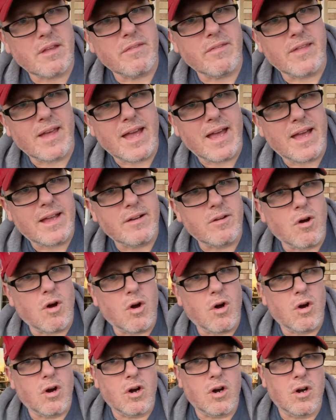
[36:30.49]
that
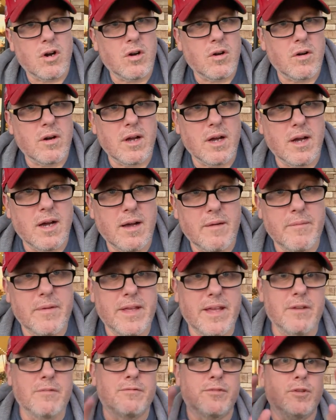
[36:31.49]
are
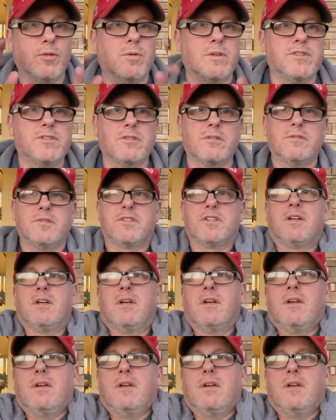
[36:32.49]
influencers,